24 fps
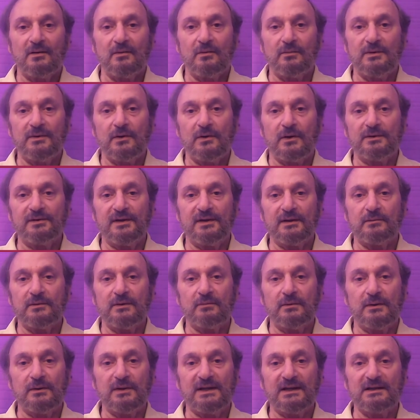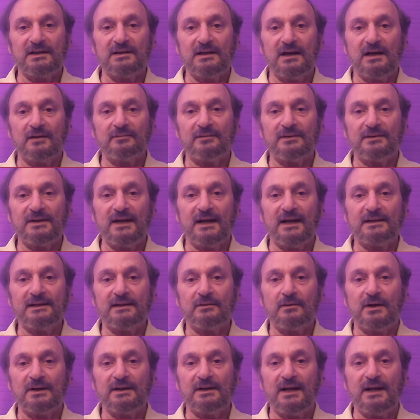we don't think we can love
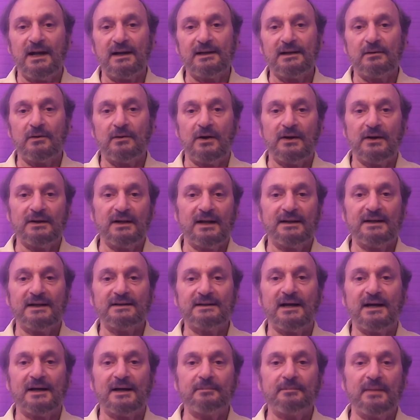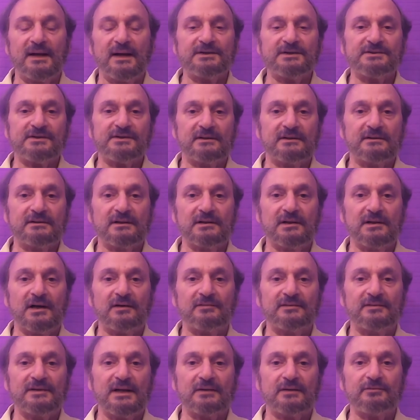anyone anywhere in any dimension.
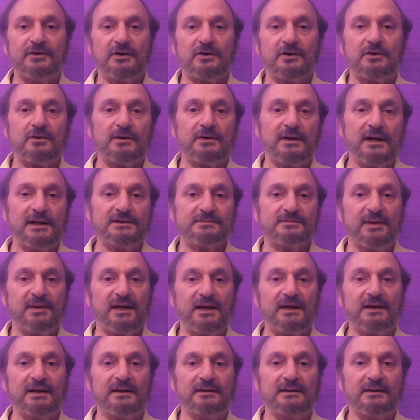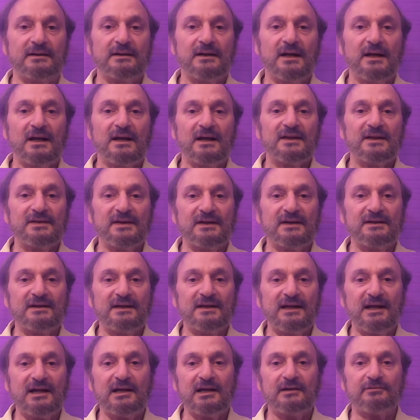Love never creates pain. The
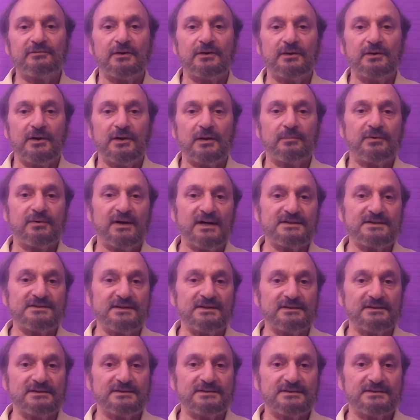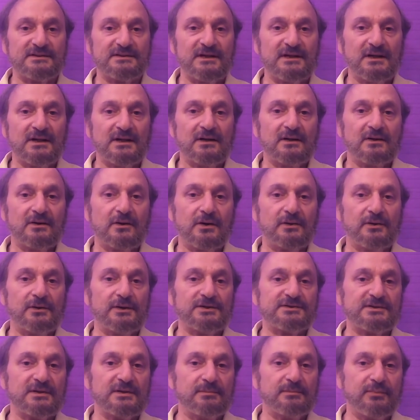need for their presence or
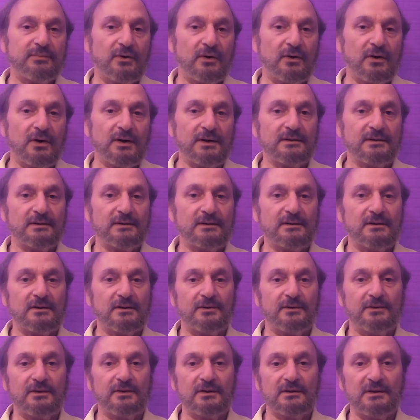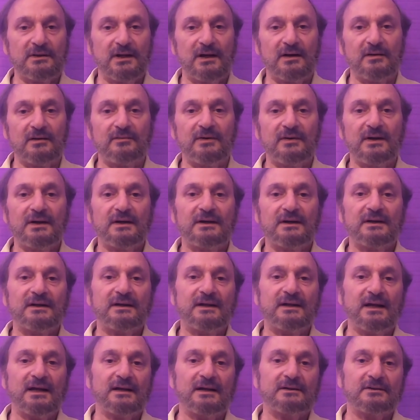their support or their love
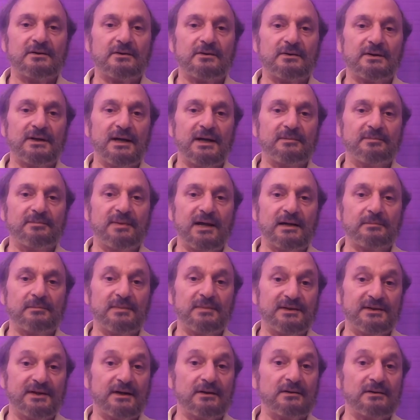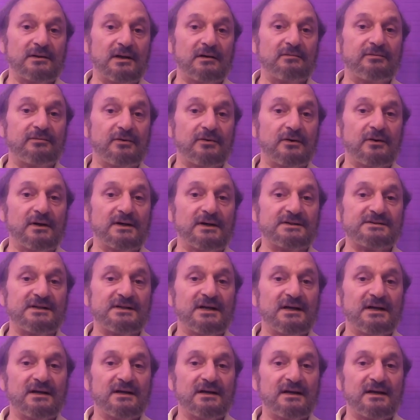can create pain, but their love for us
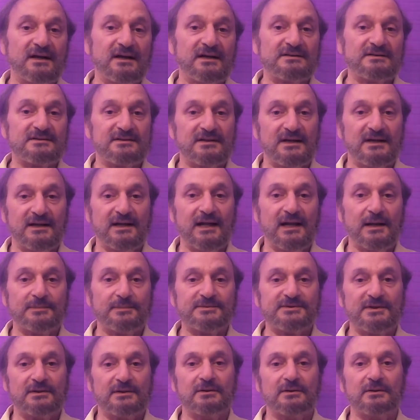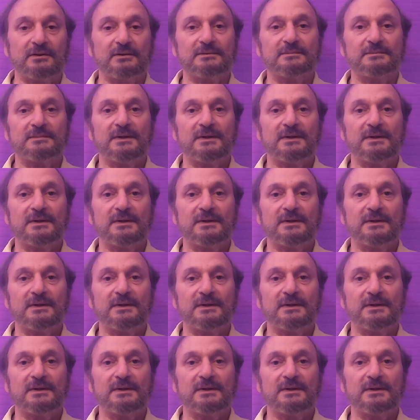is an absolute.